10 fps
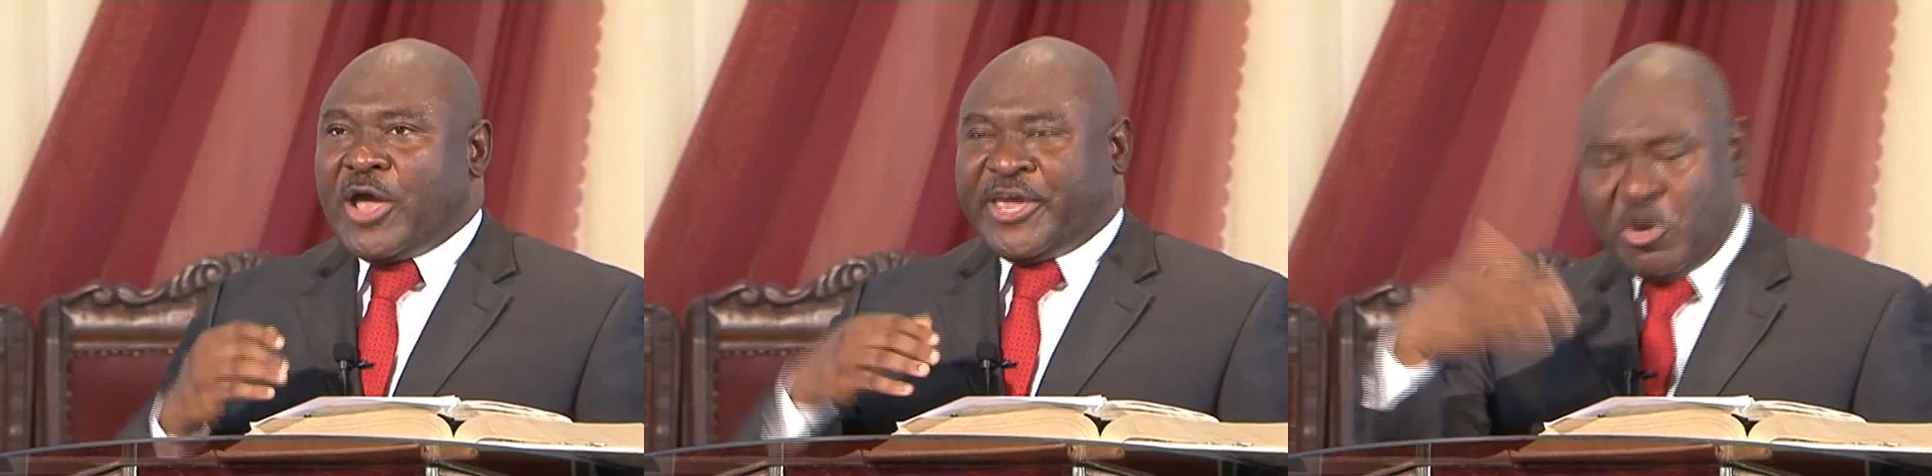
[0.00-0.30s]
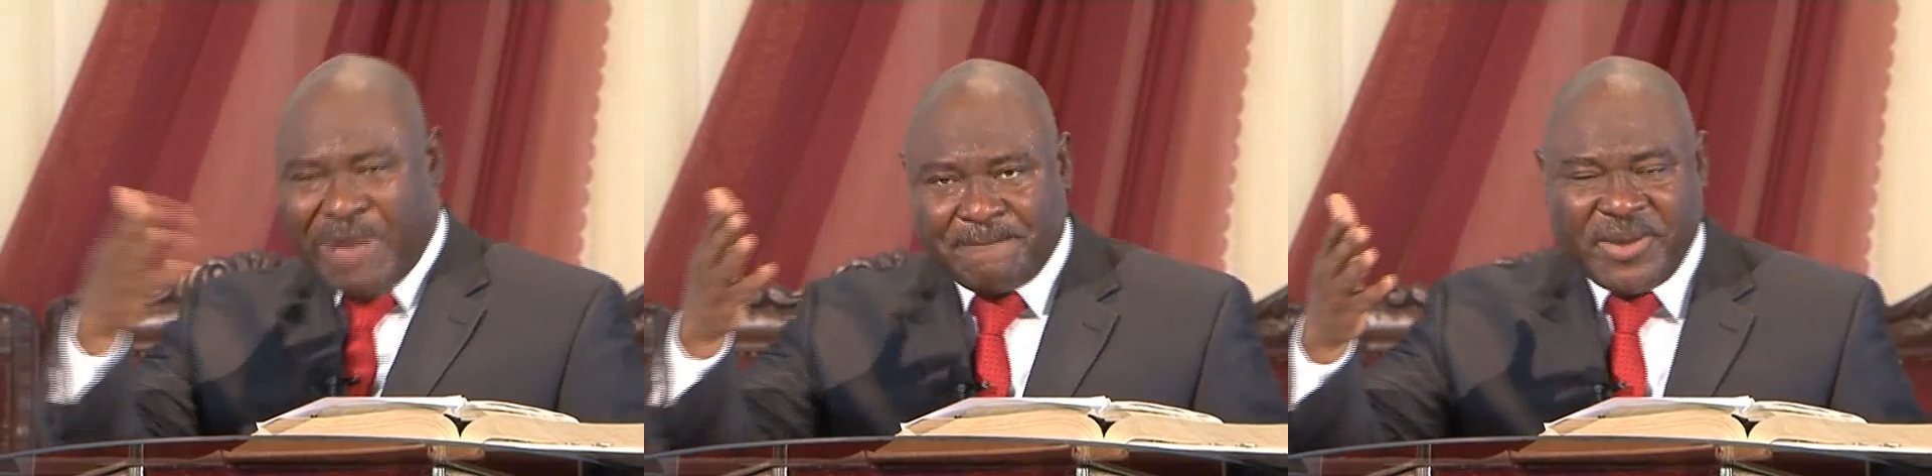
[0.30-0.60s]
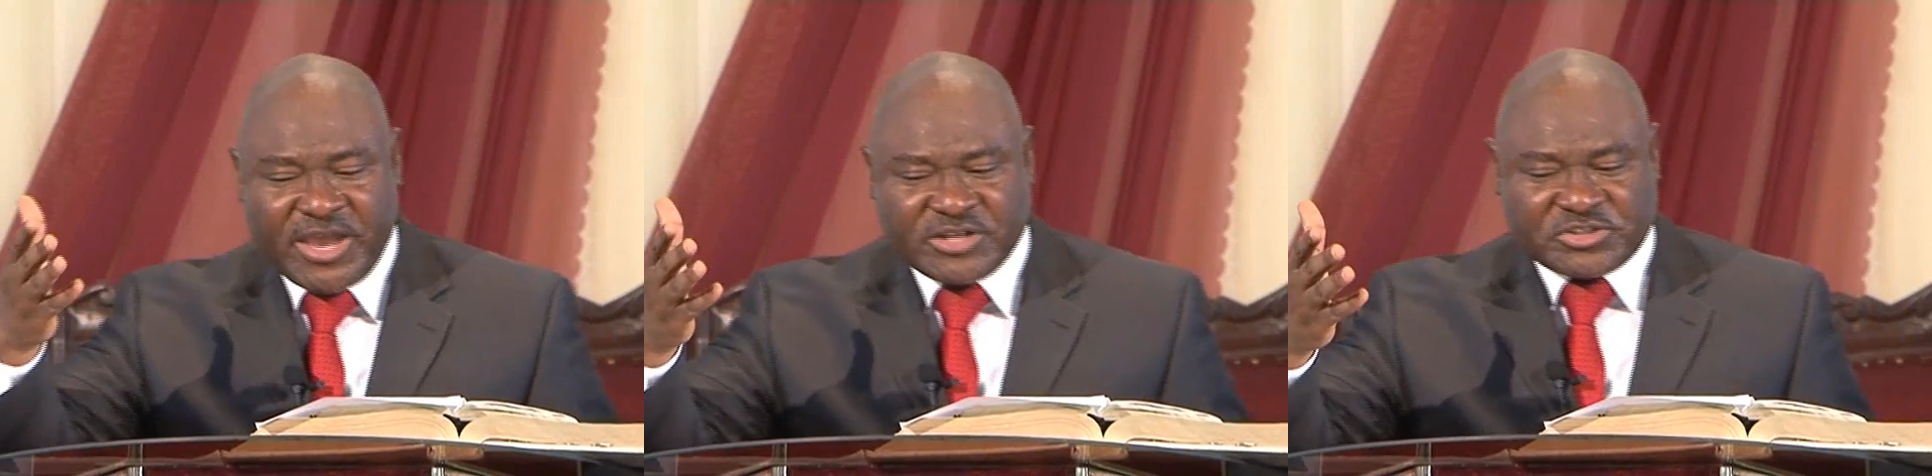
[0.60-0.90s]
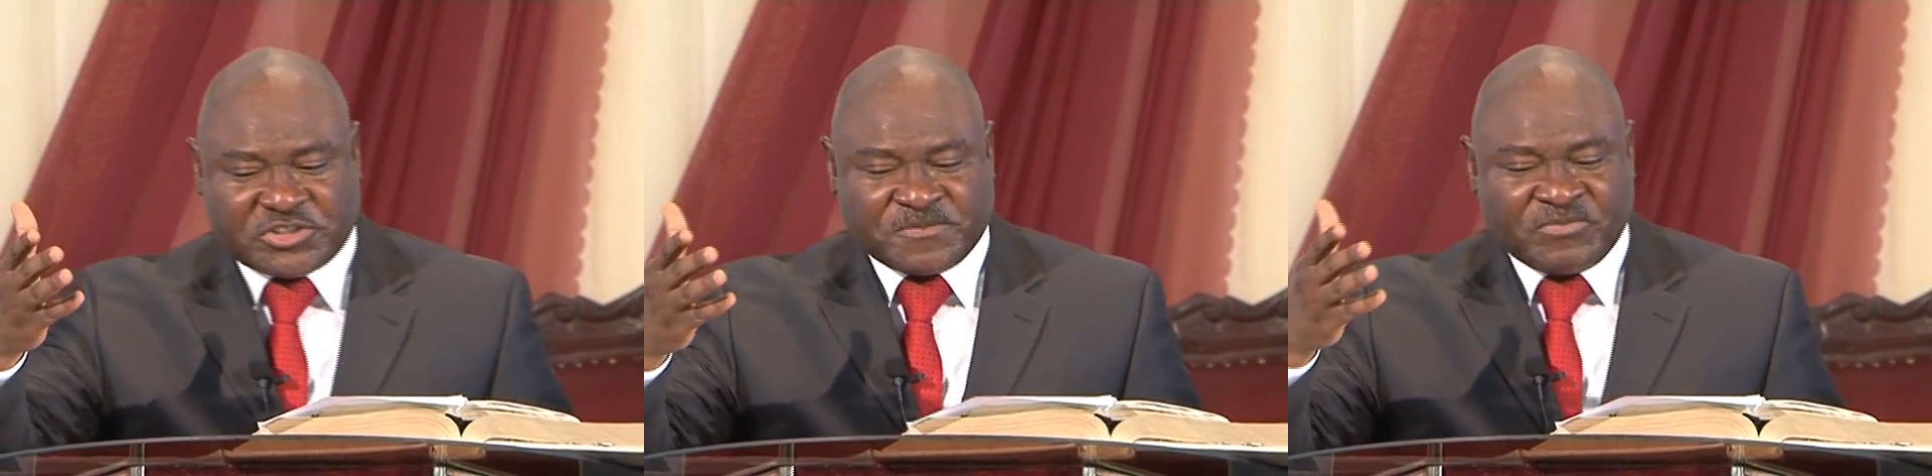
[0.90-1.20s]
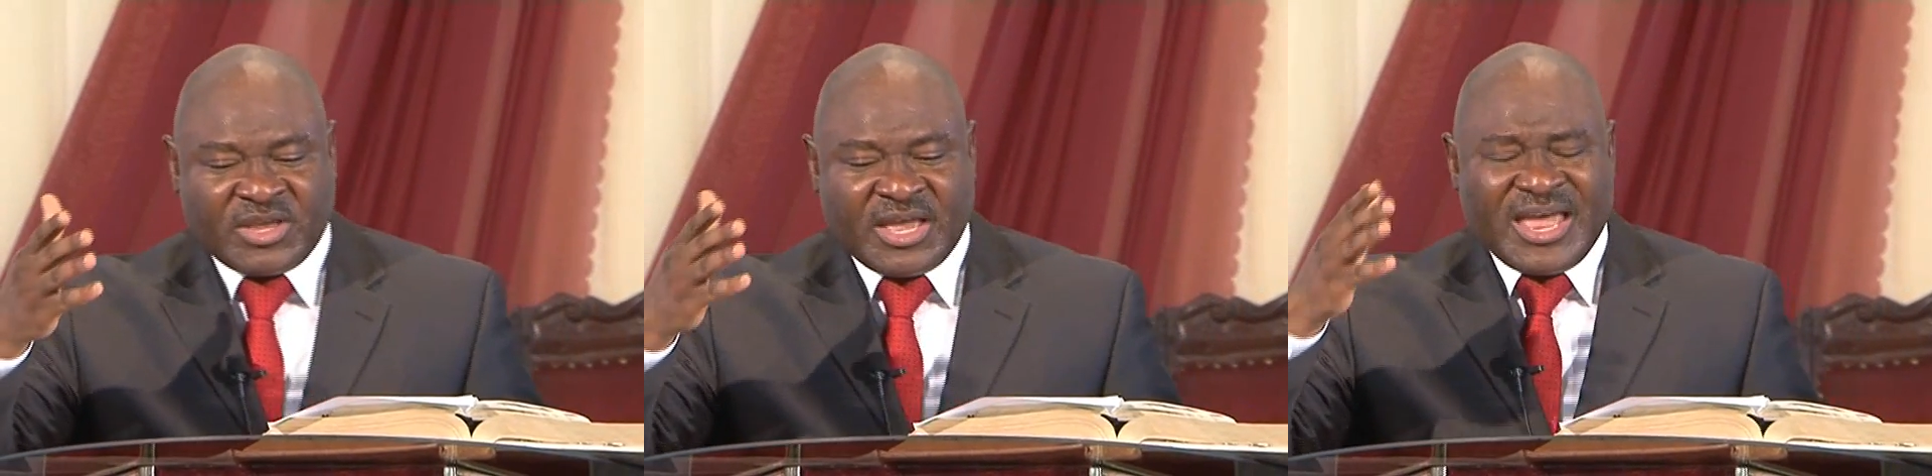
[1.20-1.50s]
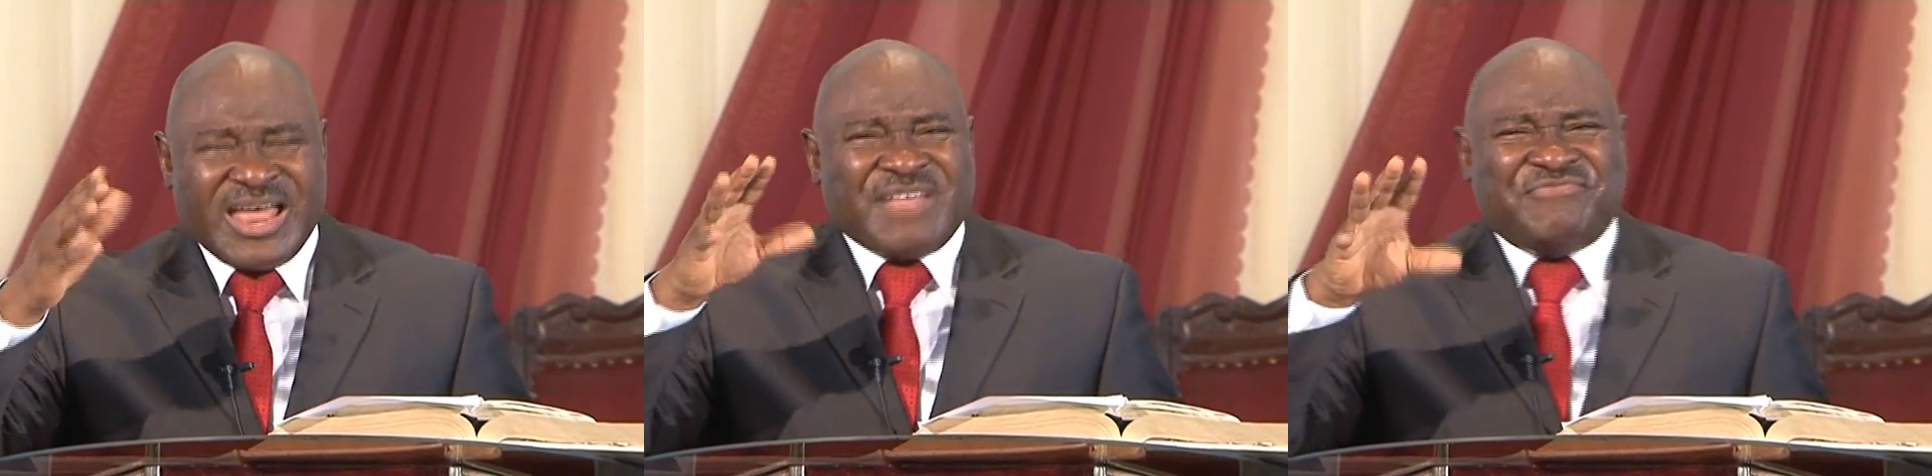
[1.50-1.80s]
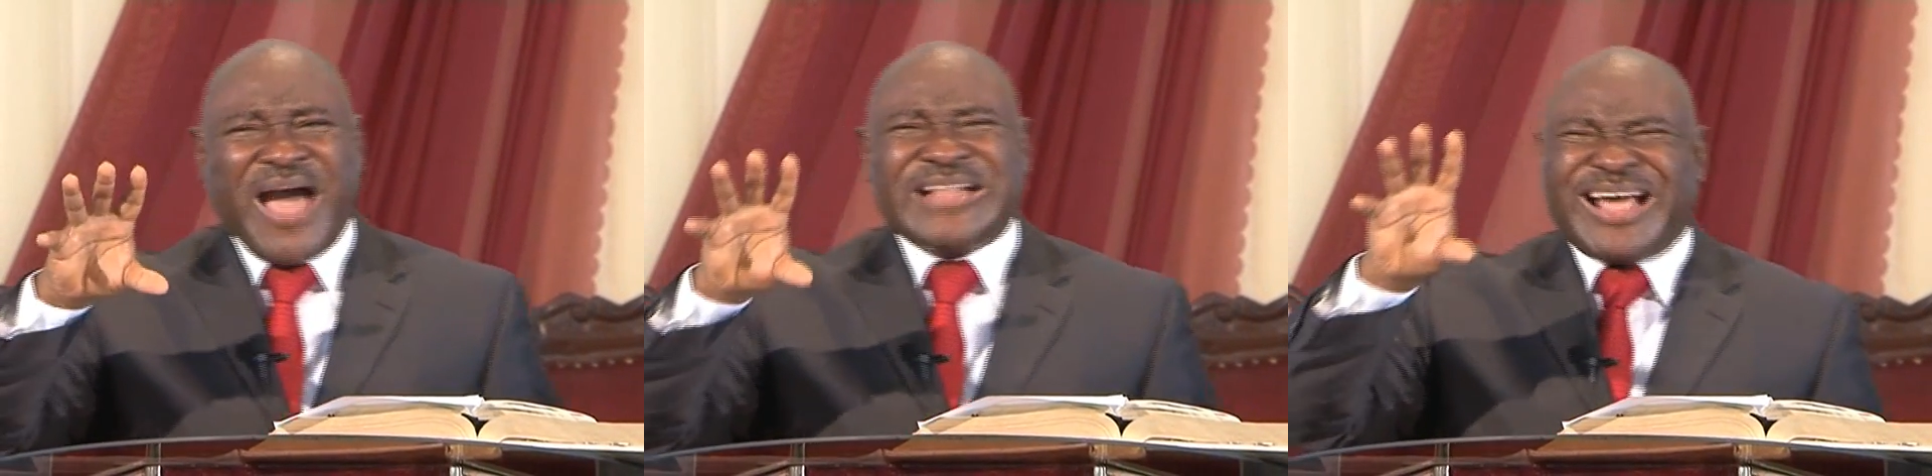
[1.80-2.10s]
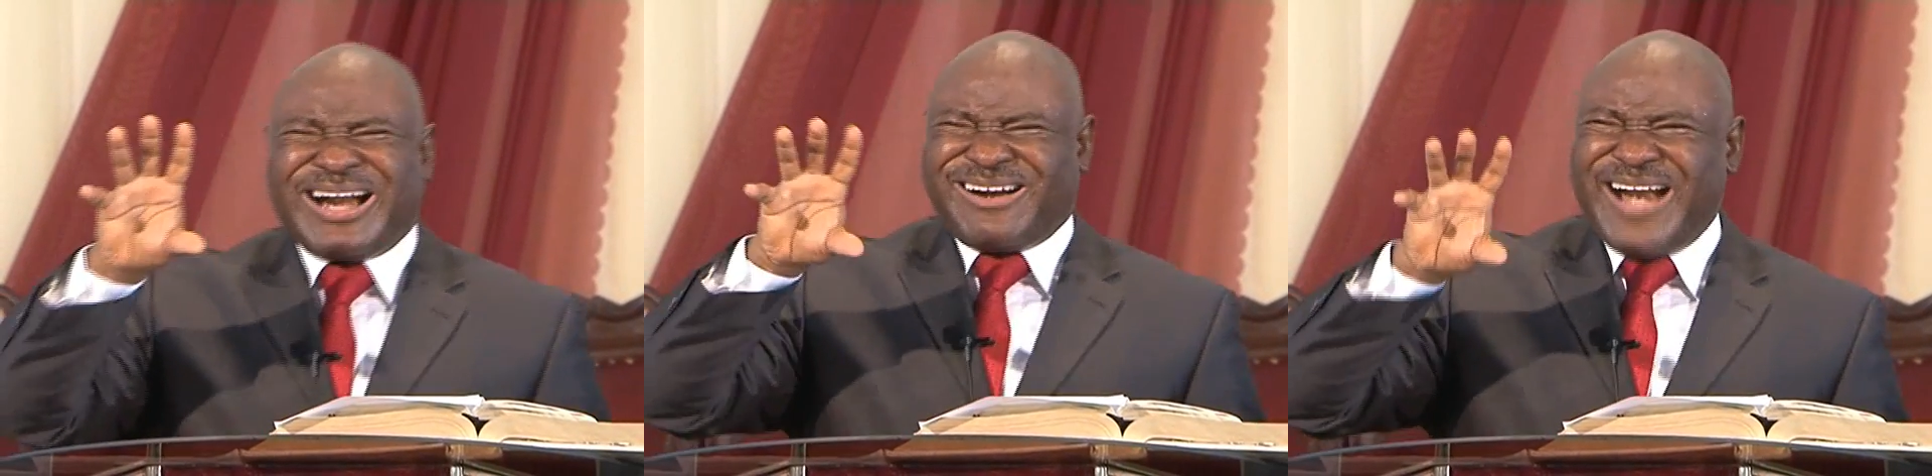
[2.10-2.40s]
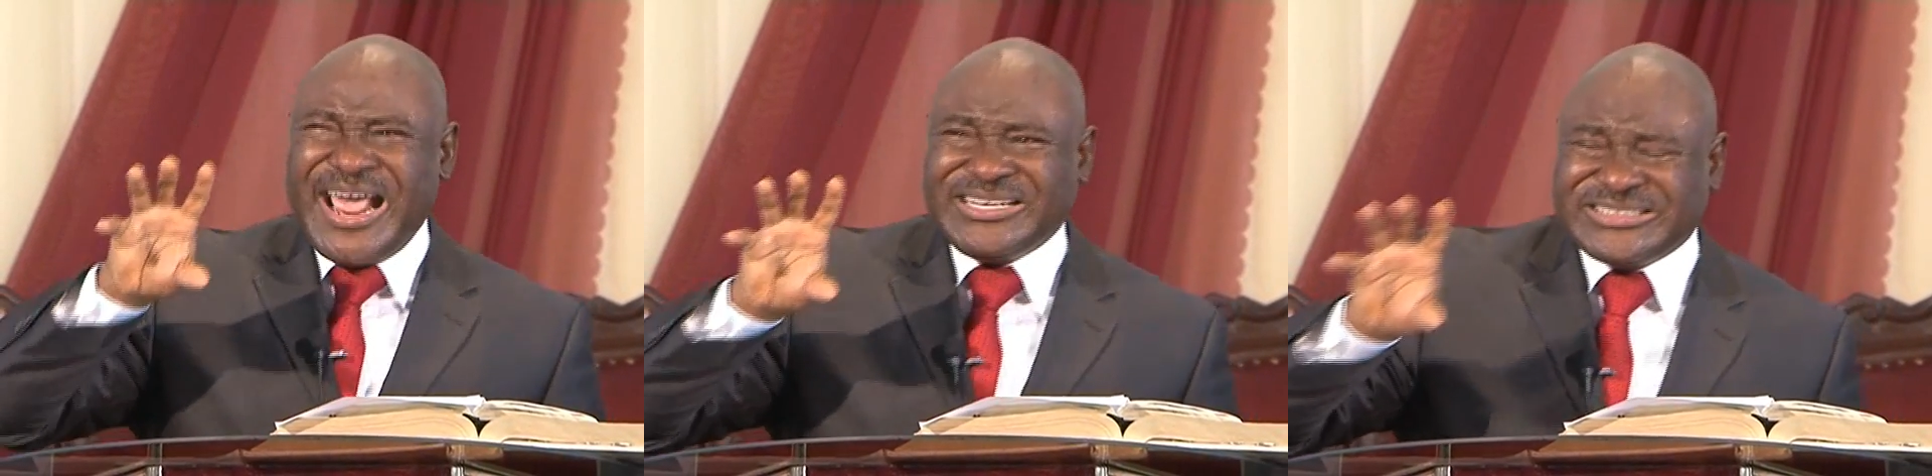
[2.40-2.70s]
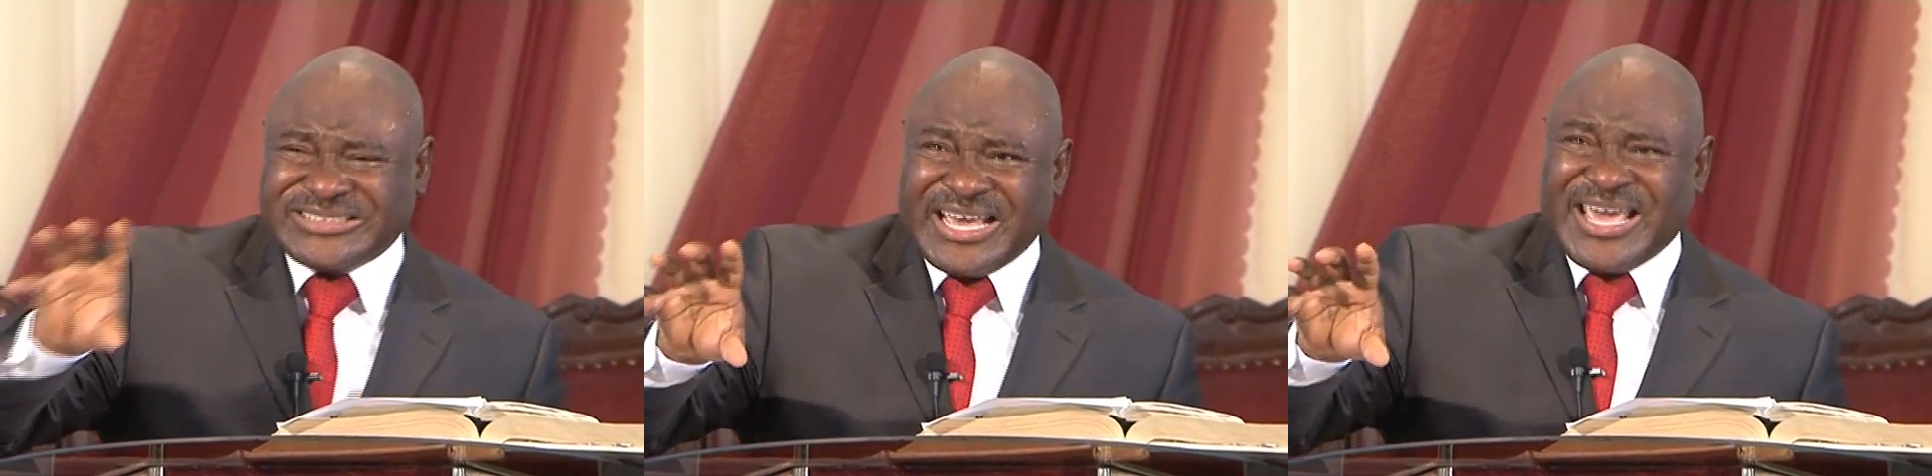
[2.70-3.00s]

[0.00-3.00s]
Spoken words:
human beings, that rest